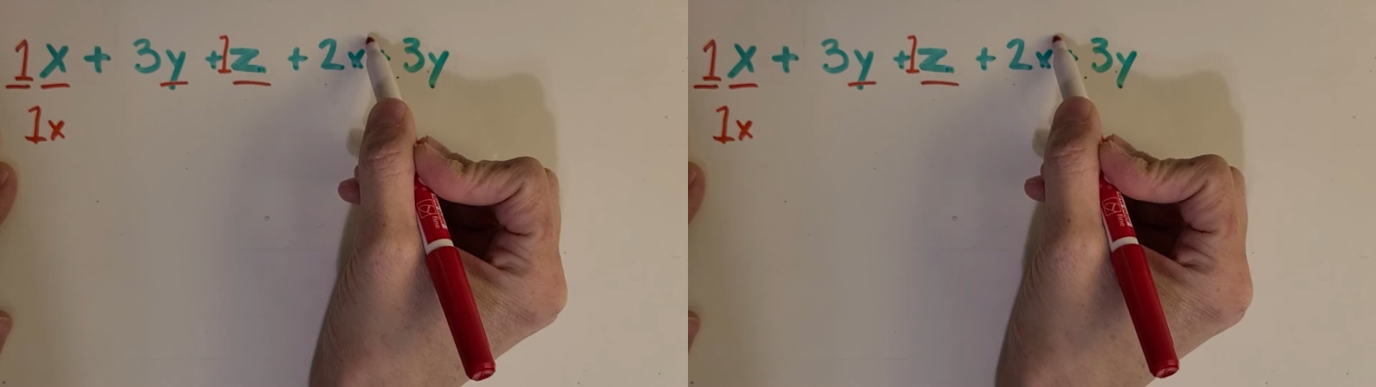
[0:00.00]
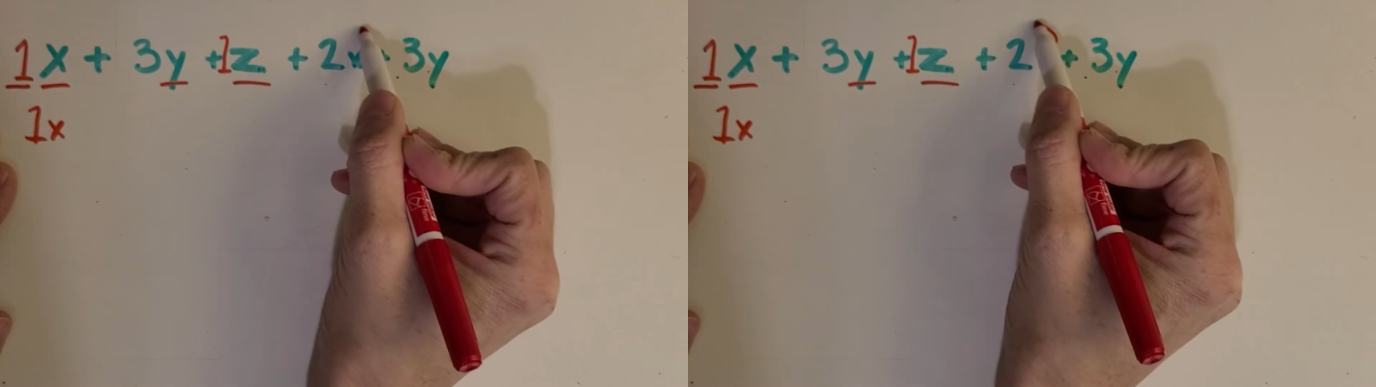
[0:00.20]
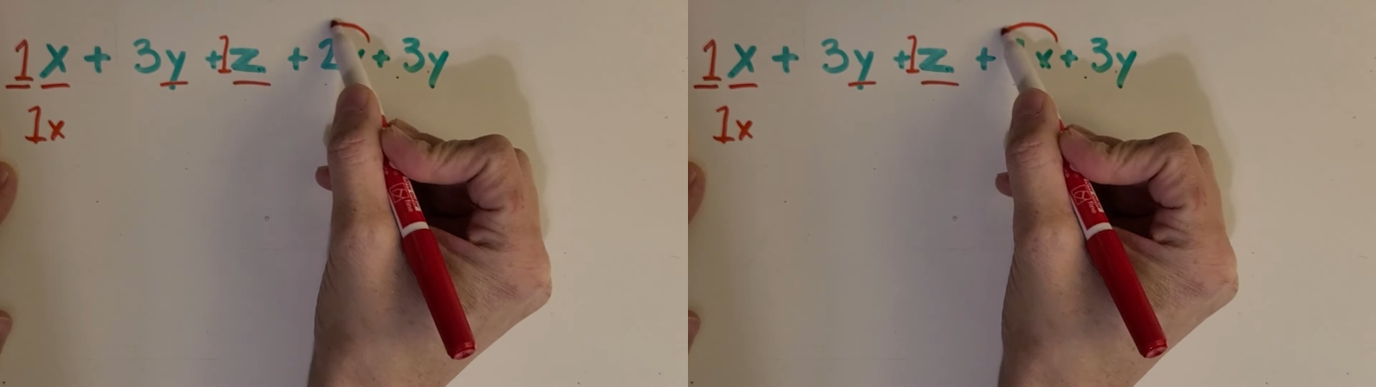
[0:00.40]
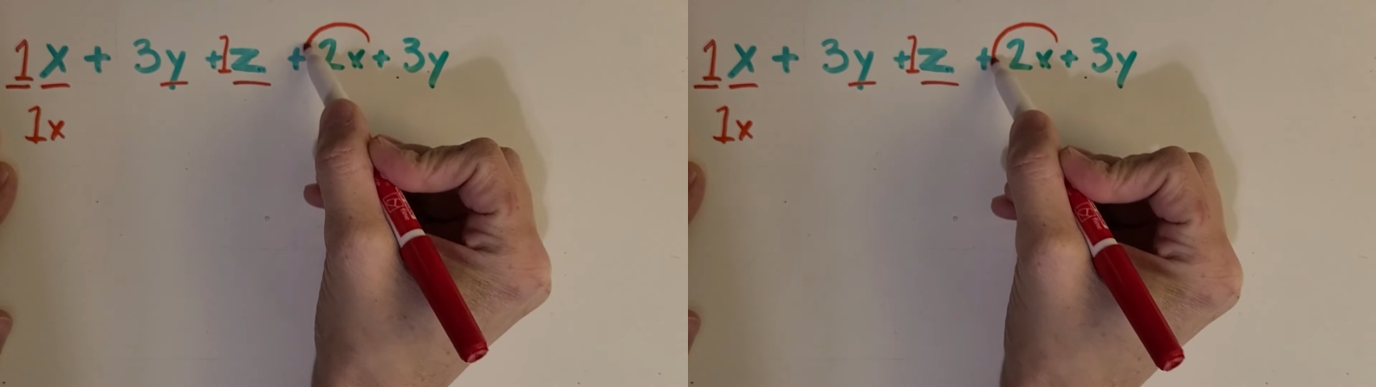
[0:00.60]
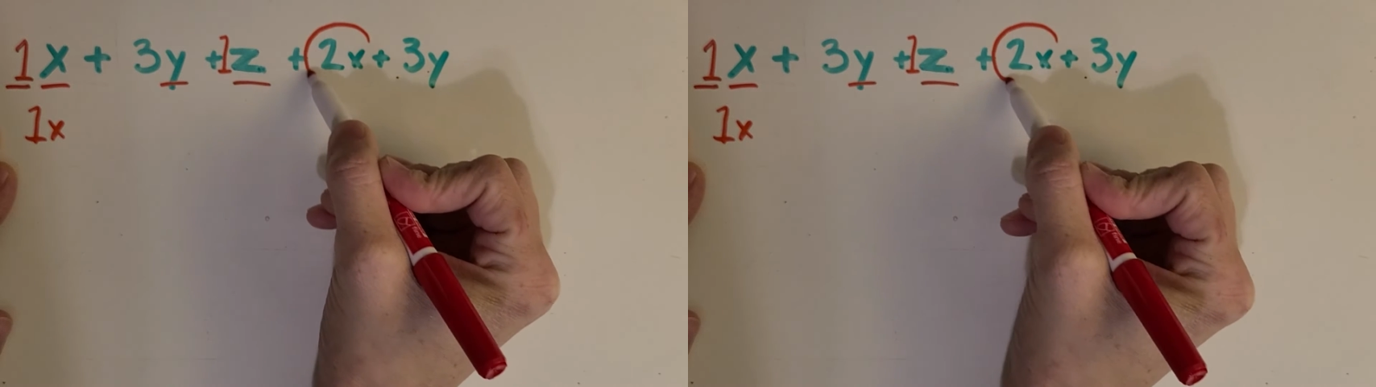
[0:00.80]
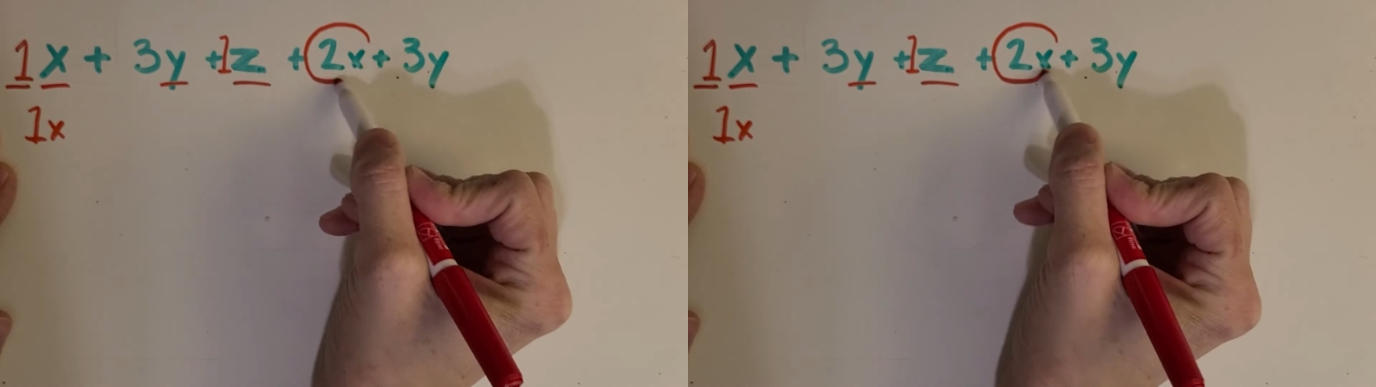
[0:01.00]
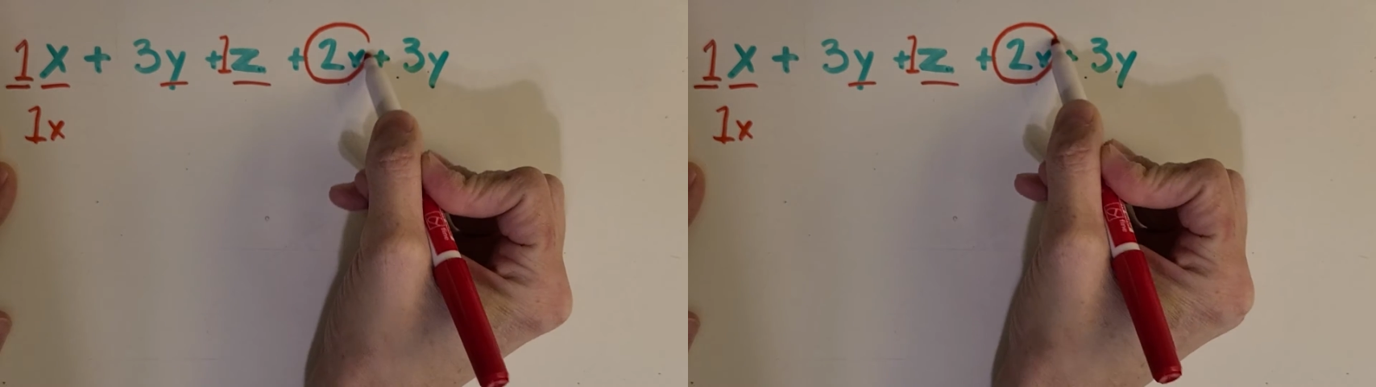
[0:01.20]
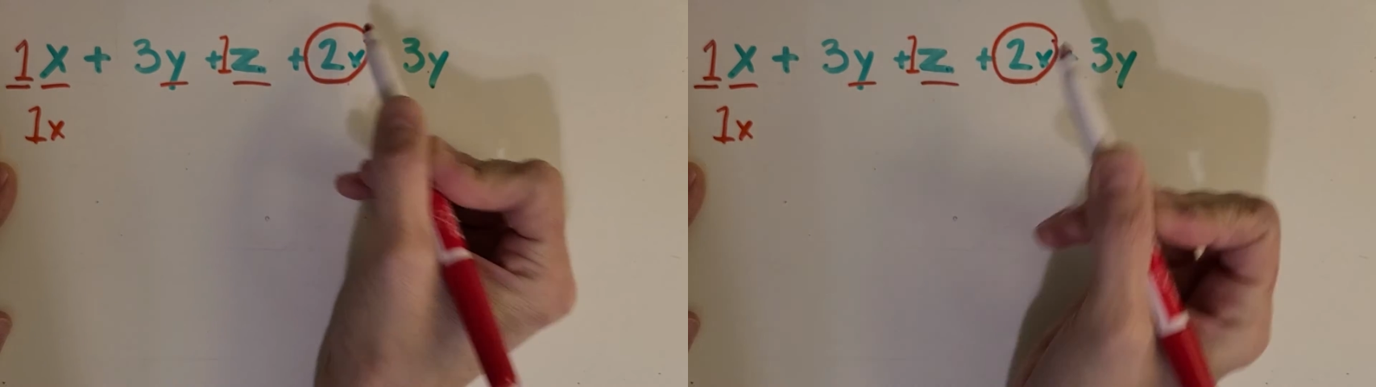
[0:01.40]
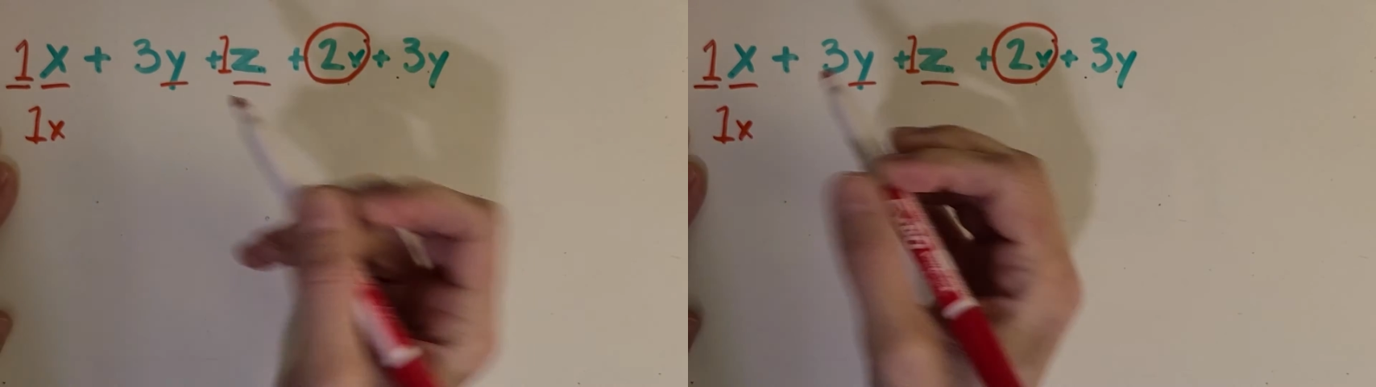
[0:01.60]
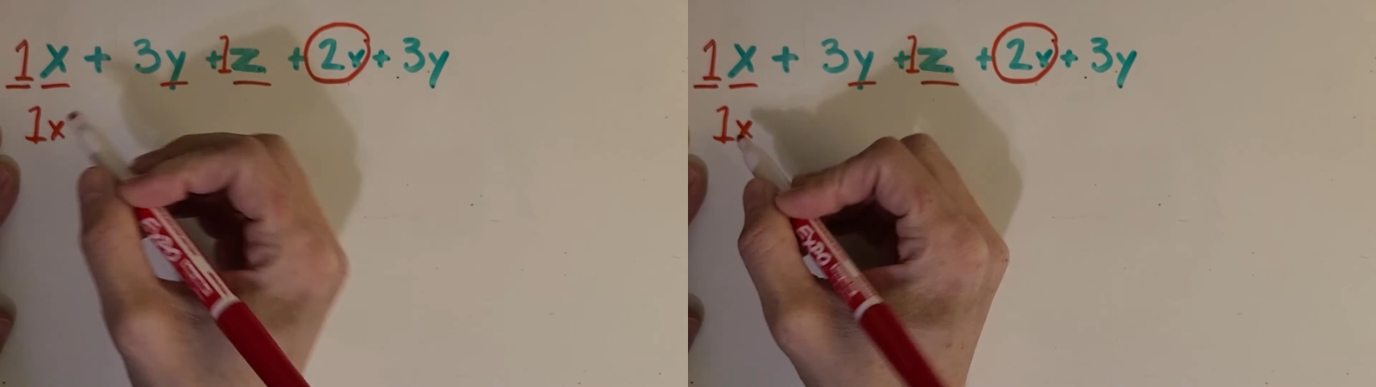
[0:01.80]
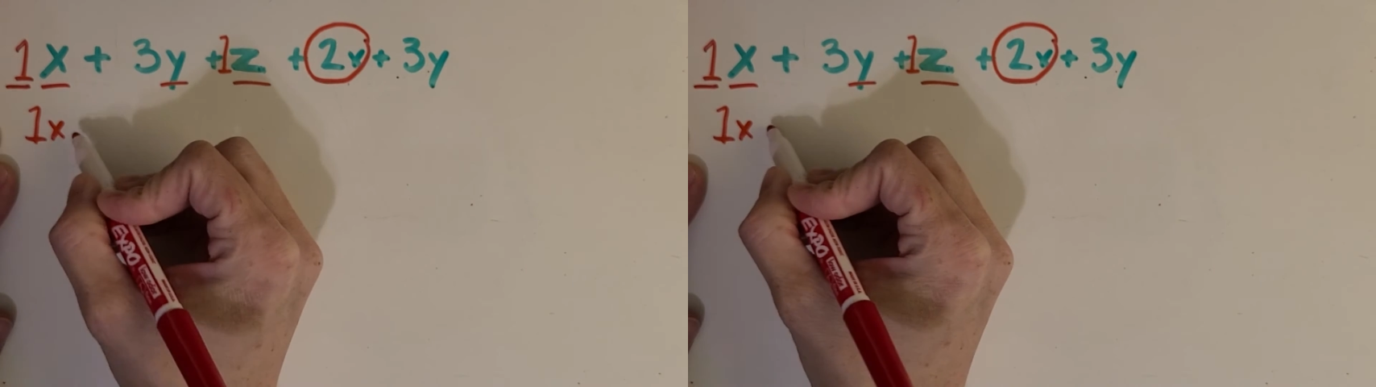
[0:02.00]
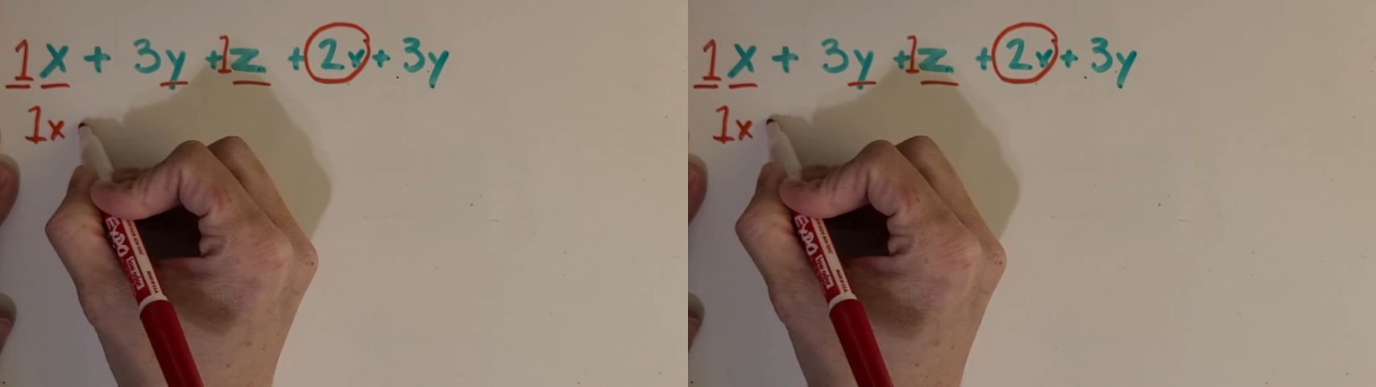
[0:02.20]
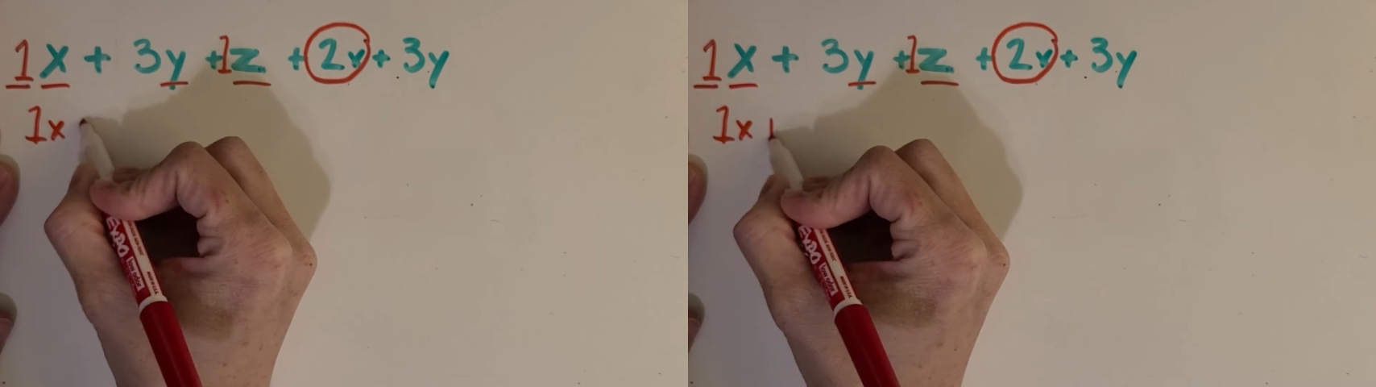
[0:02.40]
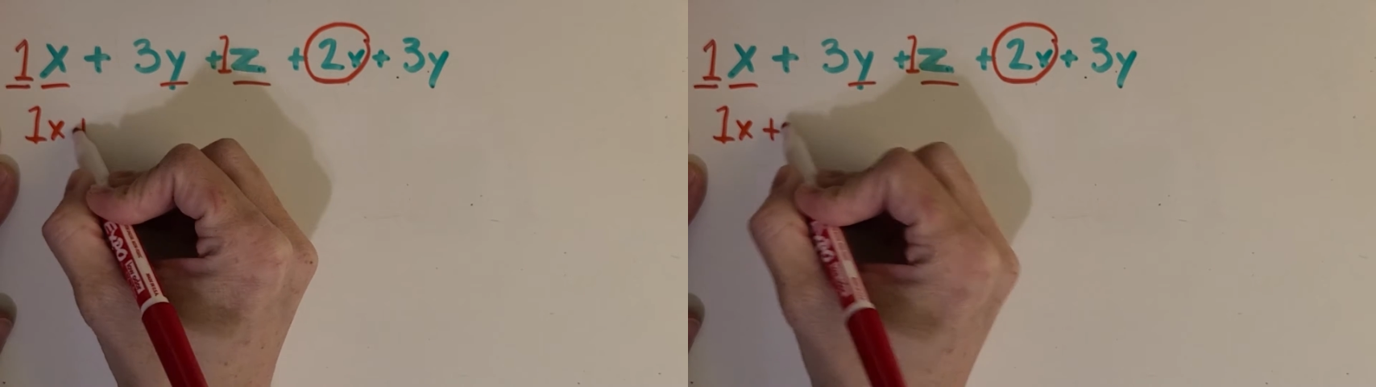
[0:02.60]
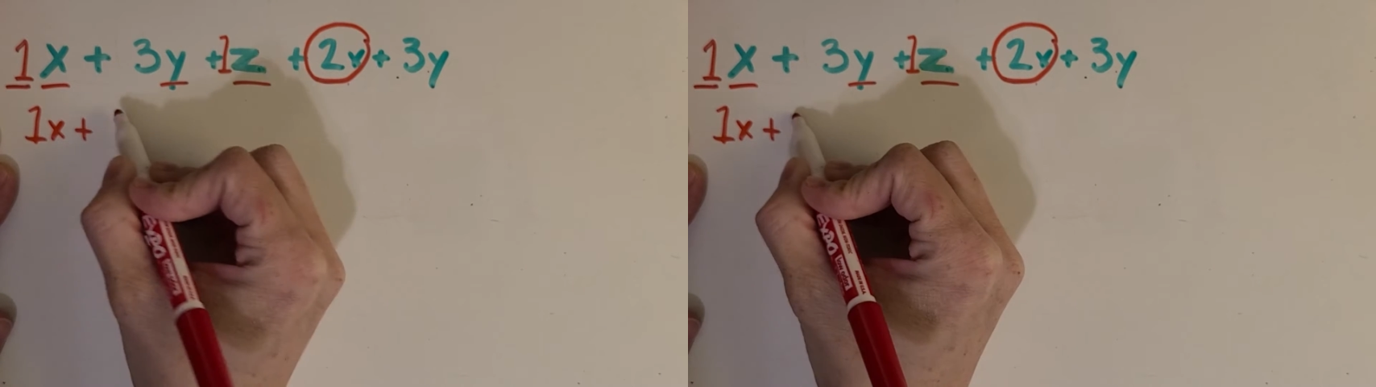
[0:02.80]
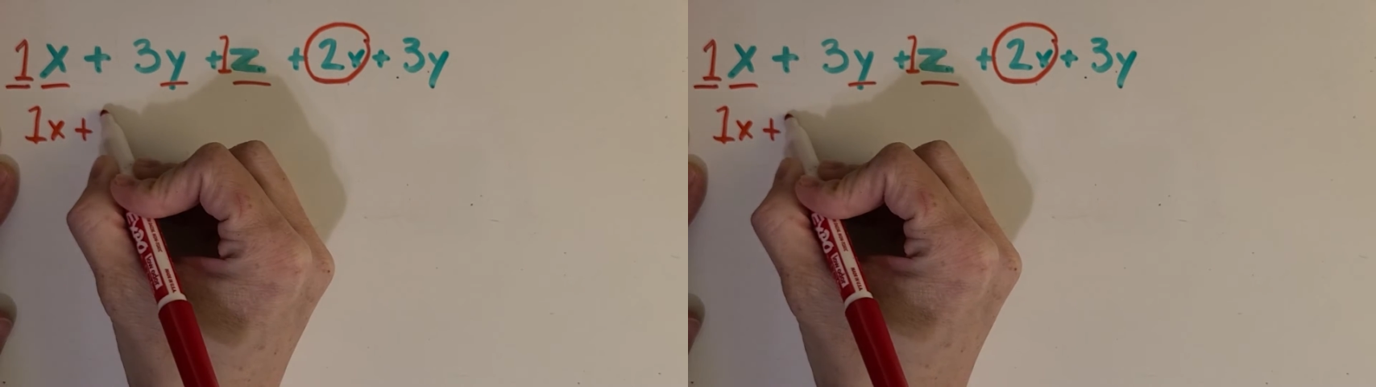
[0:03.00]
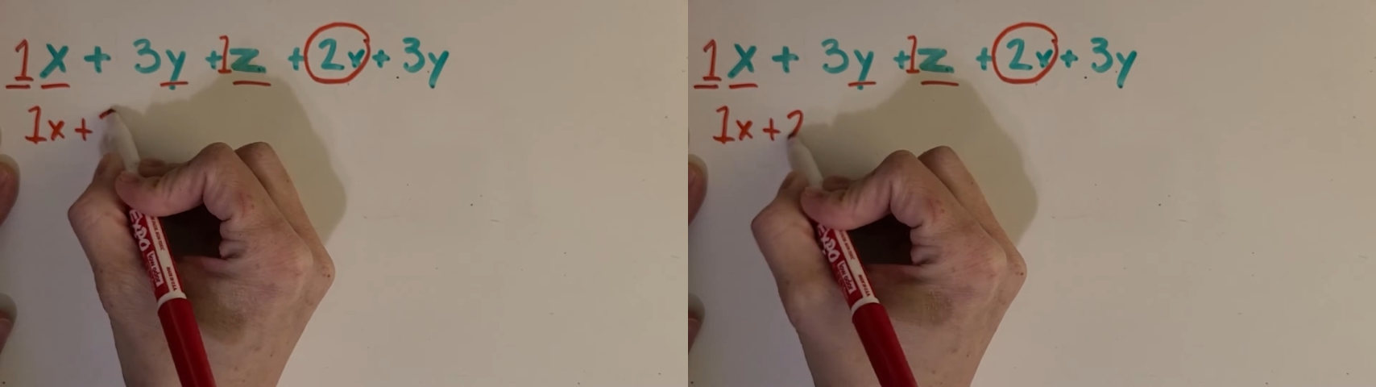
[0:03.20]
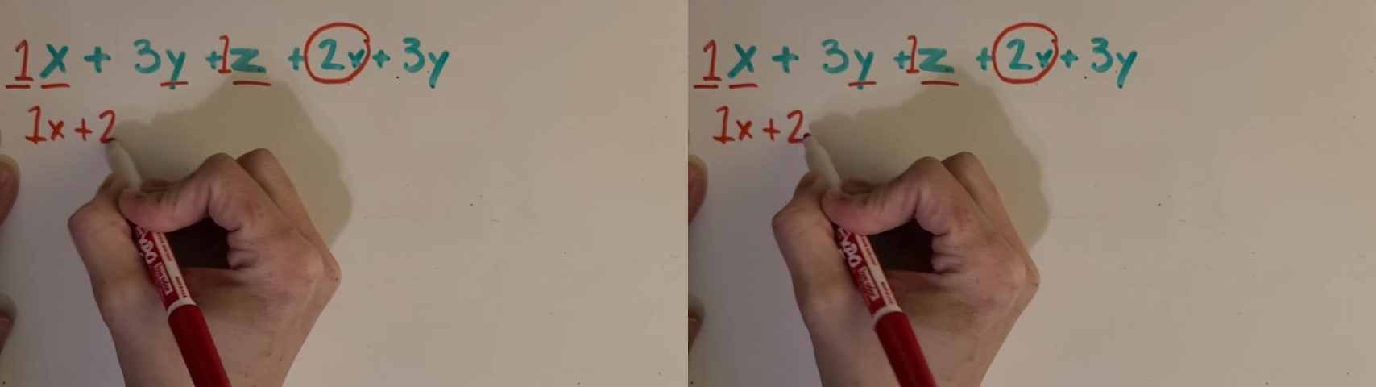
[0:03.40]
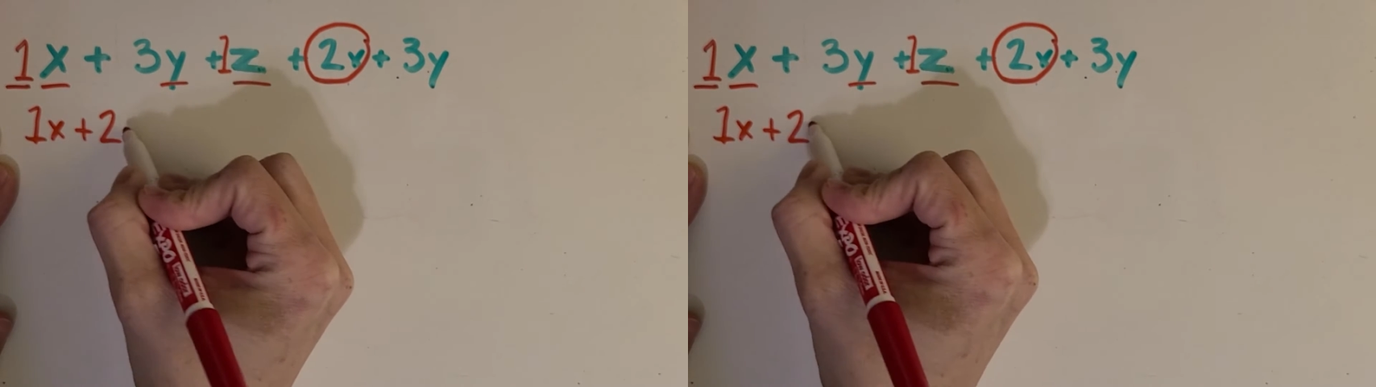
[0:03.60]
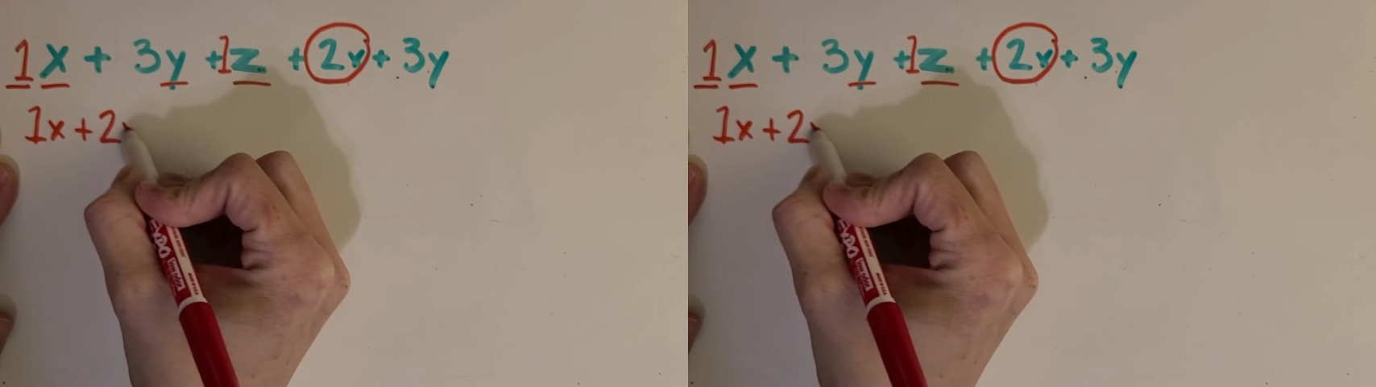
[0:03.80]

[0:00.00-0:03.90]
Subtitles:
[unreadable: no face in view]